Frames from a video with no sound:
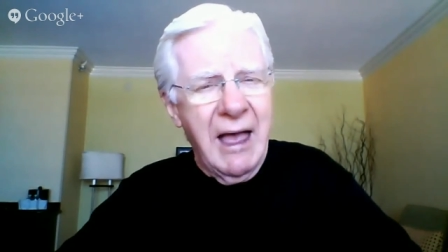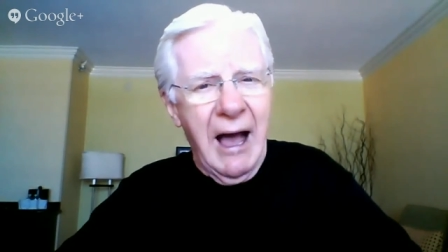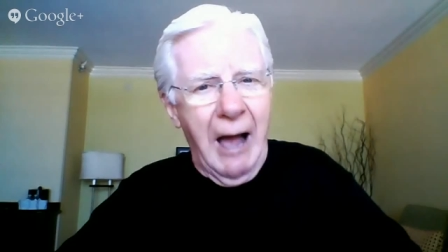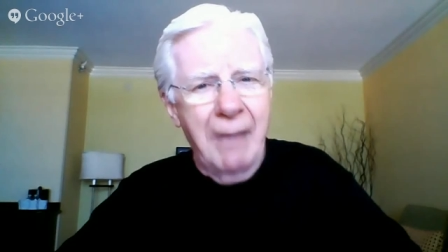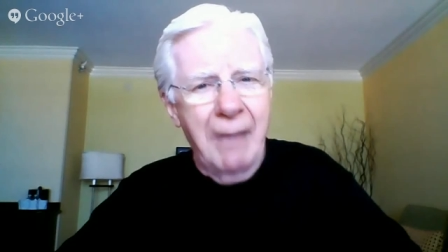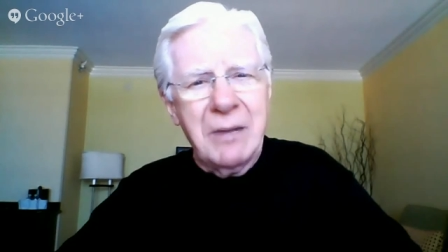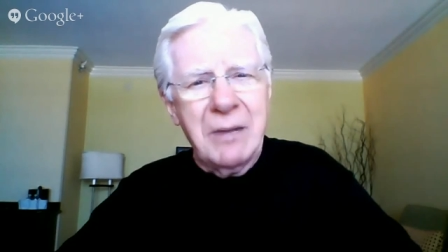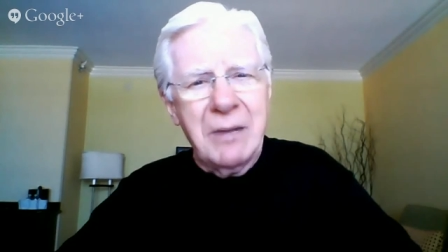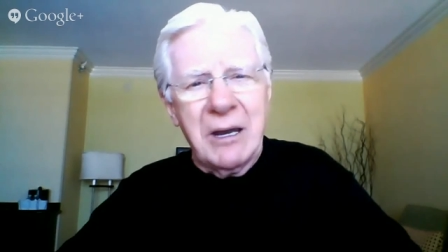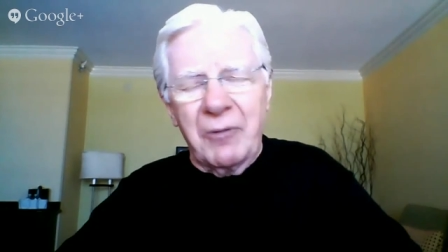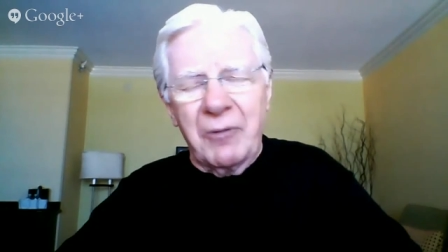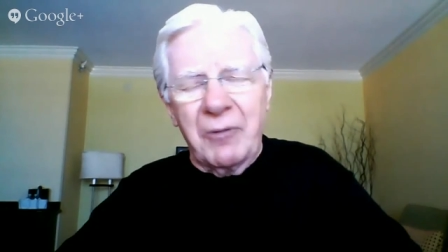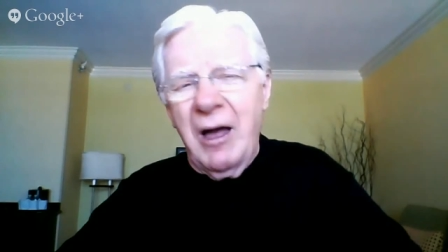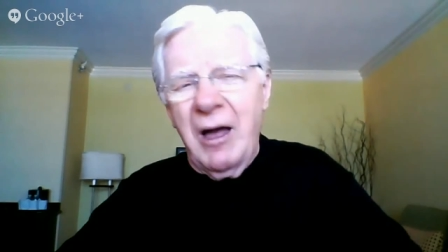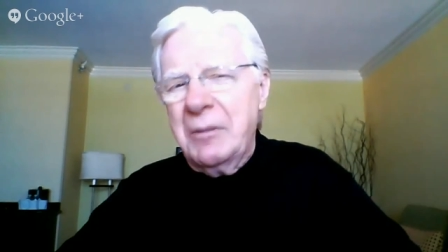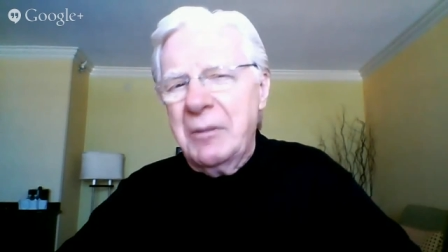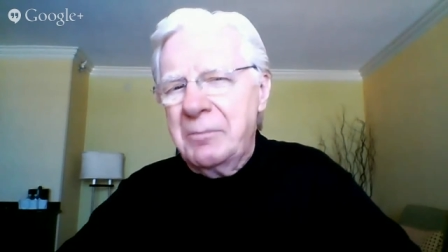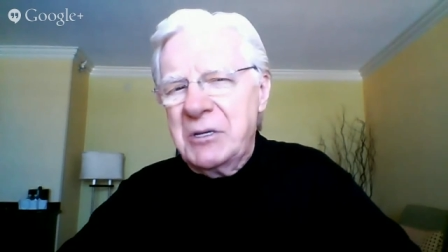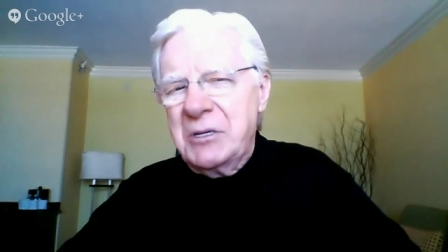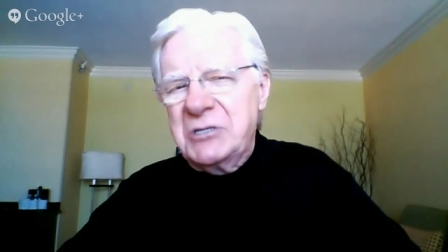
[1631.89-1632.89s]
I've been
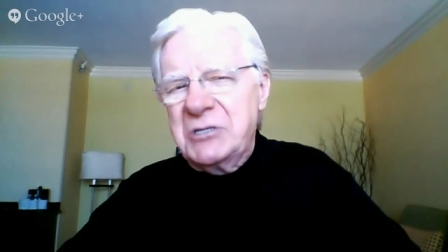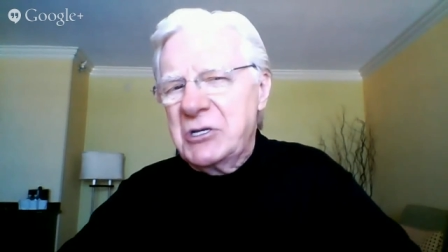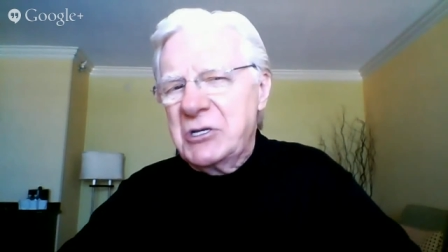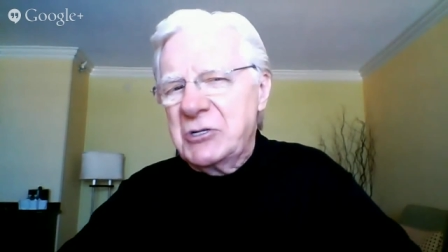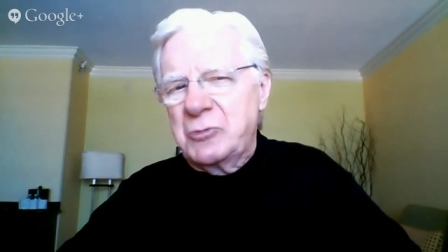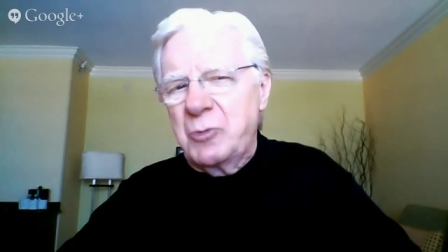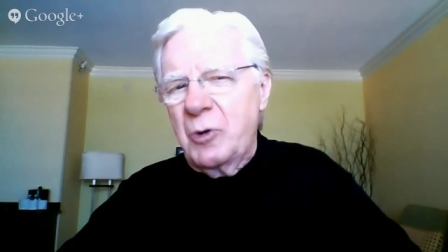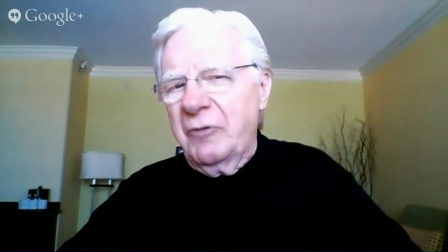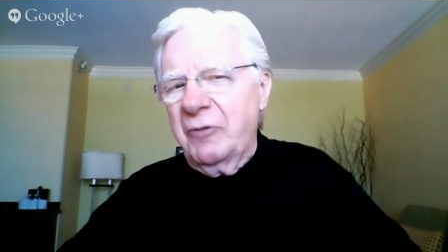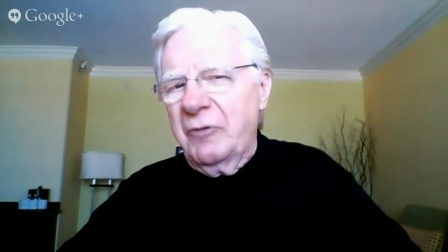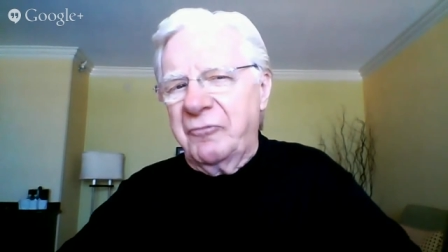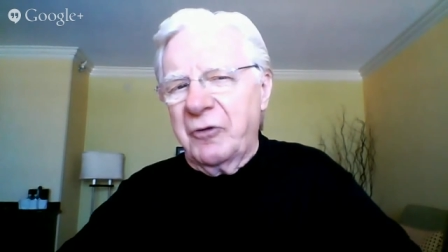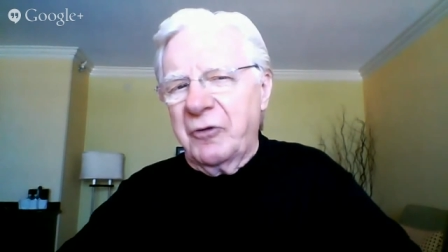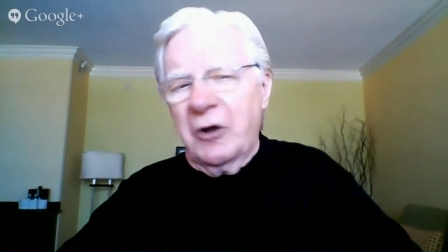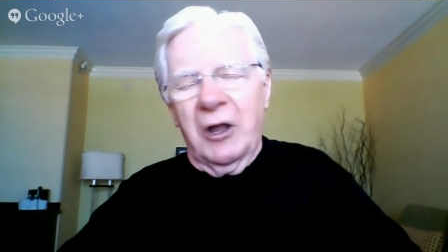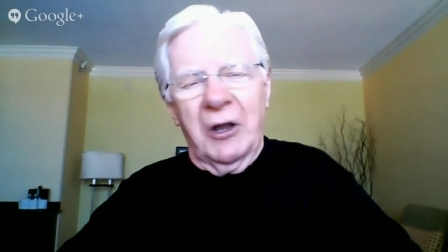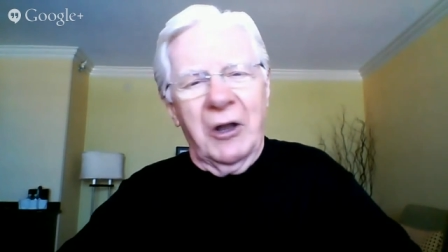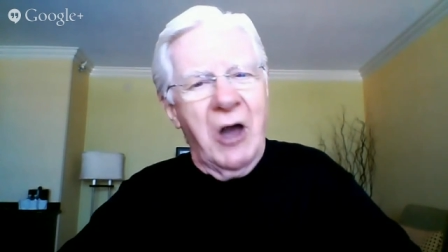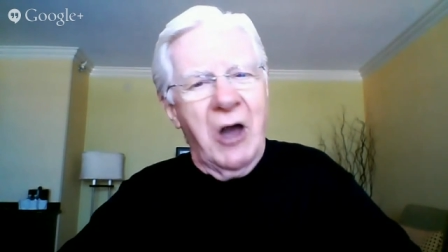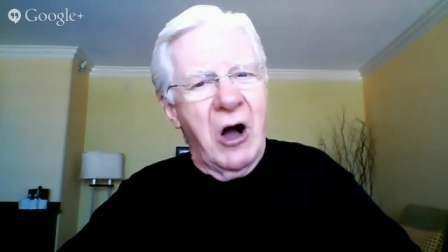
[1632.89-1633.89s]
around the business world for
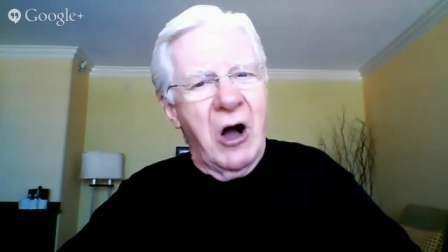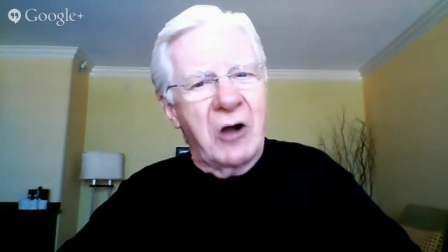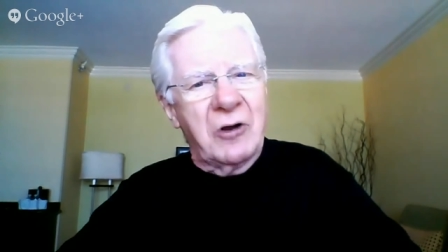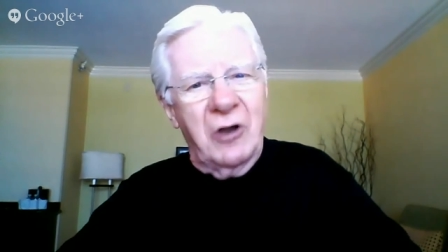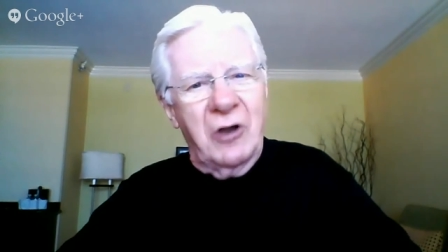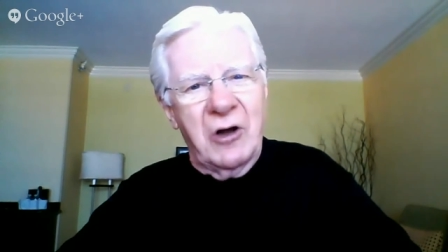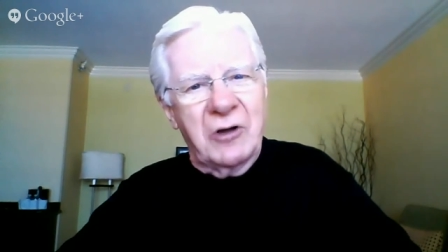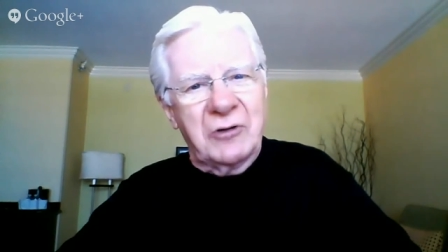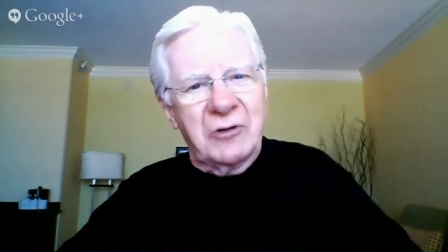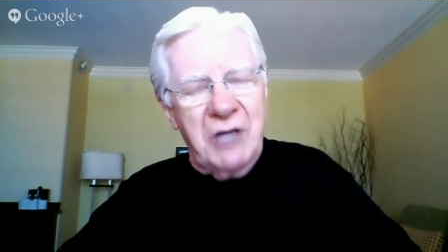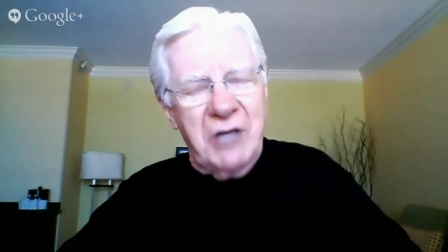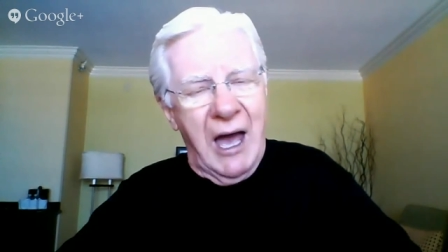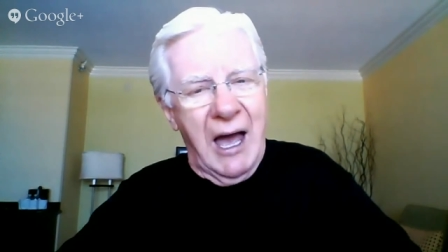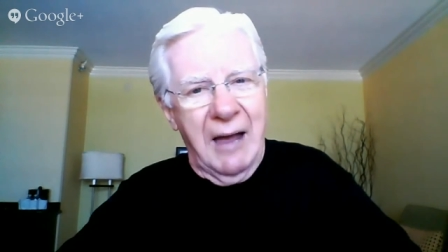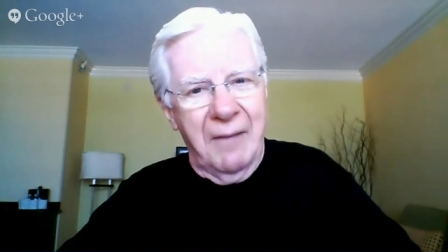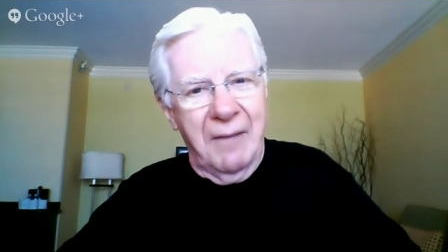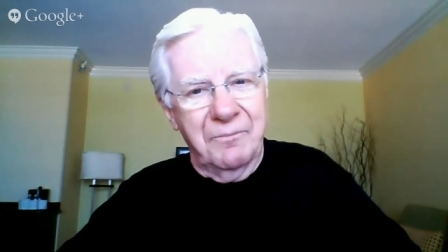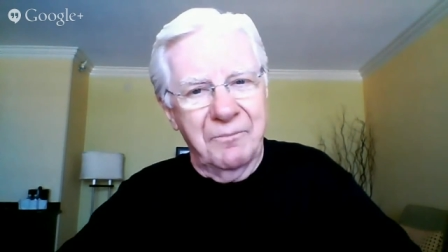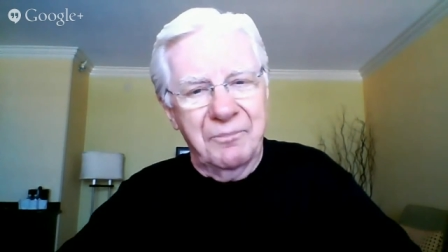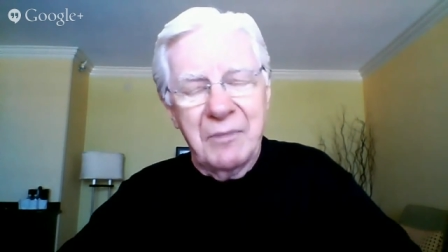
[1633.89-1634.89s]
a long, long
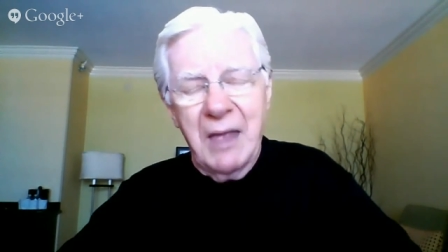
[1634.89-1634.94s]
time.